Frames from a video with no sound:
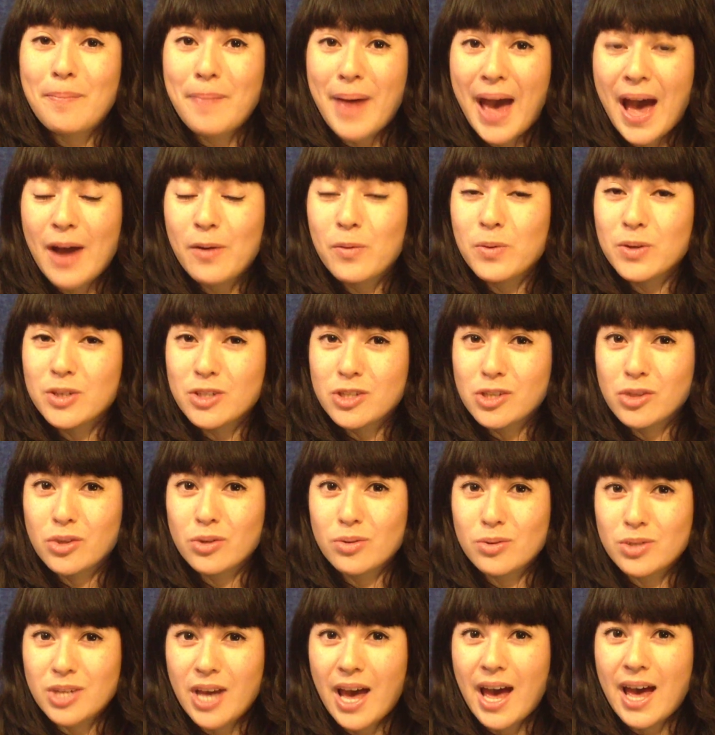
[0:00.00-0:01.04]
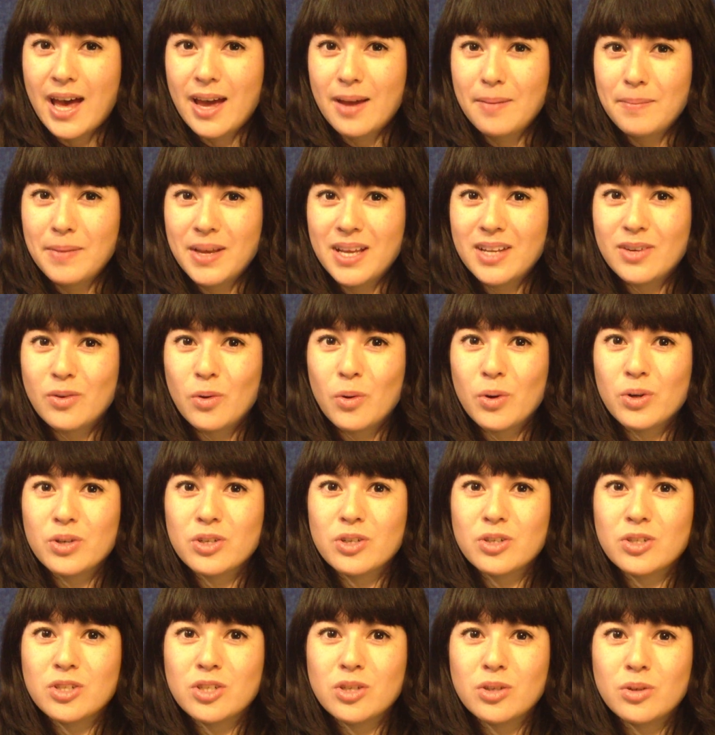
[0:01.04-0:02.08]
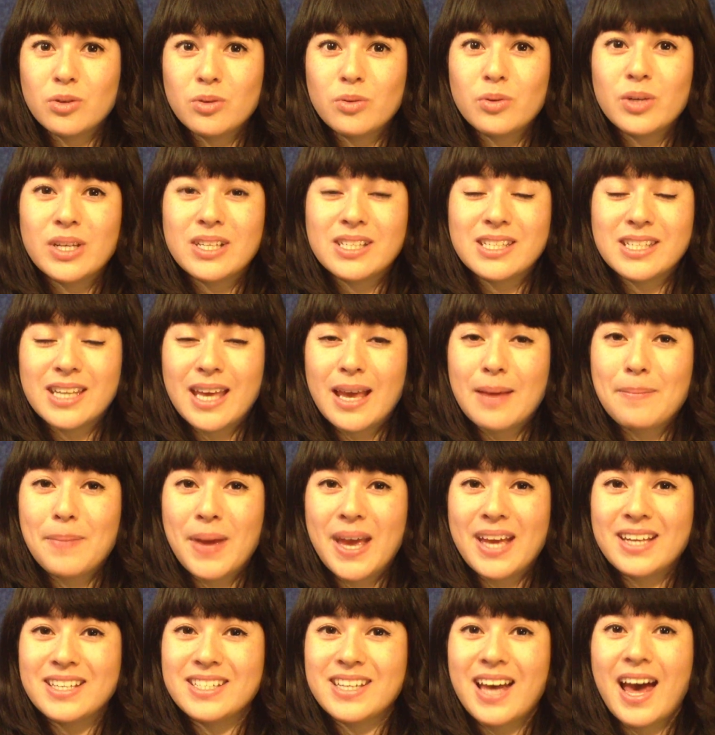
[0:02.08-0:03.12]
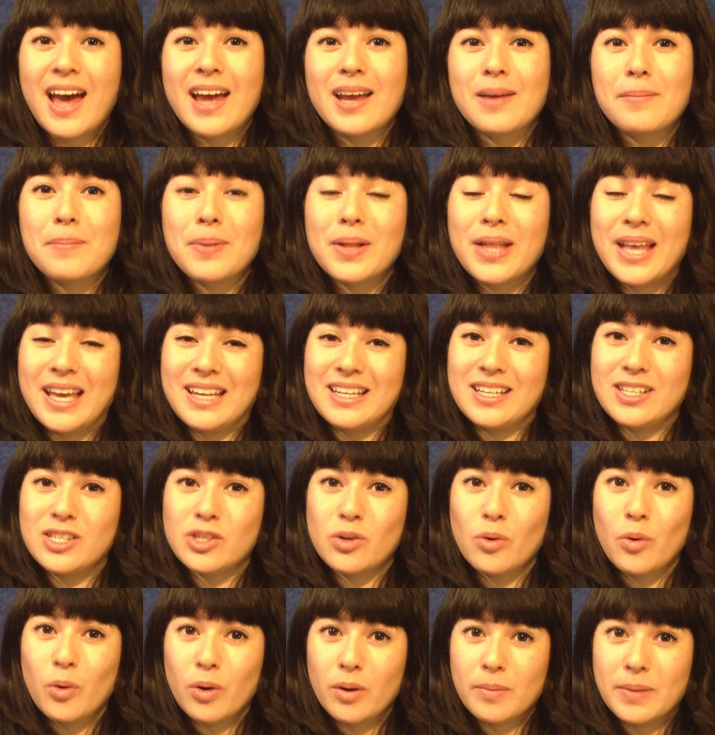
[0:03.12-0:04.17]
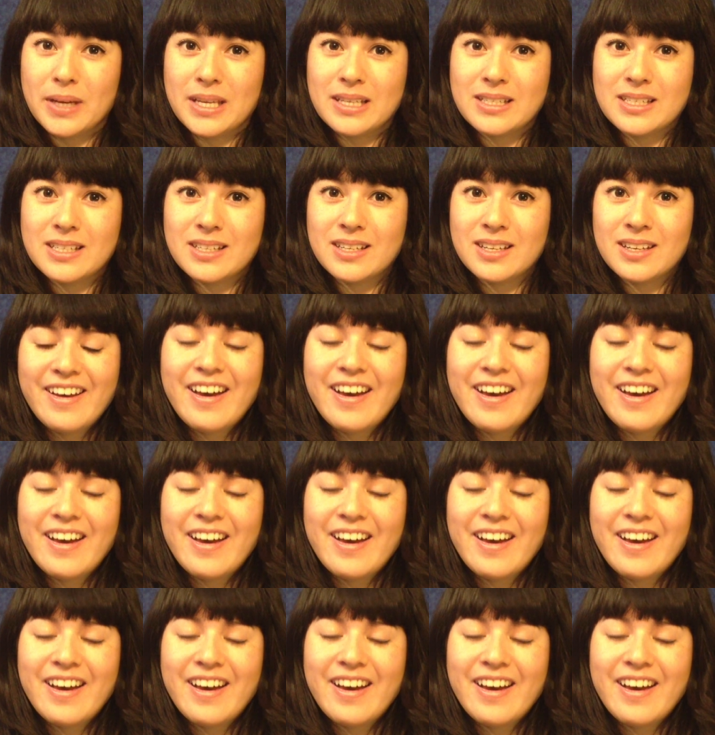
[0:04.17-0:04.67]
backwards through time in order to escape a dying planet's orbit.